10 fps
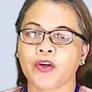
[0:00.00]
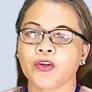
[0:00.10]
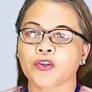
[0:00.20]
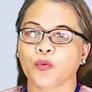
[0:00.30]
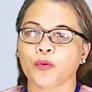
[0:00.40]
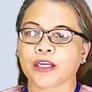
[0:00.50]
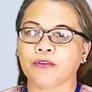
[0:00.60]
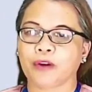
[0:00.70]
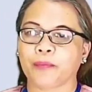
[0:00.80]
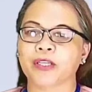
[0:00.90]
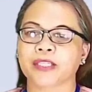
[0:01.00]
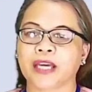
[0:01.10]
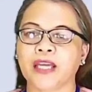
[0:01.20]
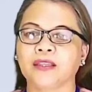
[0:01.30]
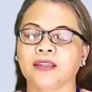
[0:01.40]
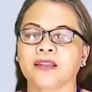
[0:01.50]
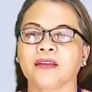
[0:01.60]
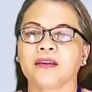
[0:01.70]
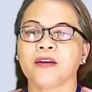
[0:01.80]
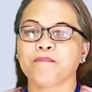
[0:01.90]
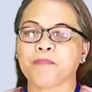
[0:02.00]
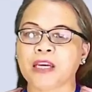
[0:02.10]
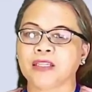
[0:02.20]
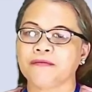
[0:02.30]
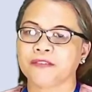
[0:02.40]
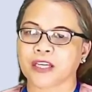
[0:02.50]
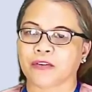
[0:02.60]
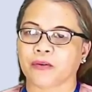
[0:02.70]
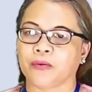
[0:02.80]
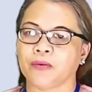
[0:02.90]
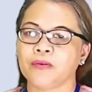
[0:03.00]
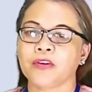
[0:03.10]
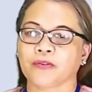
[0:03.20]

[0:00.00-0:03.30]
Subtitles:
So we can represent p sub 0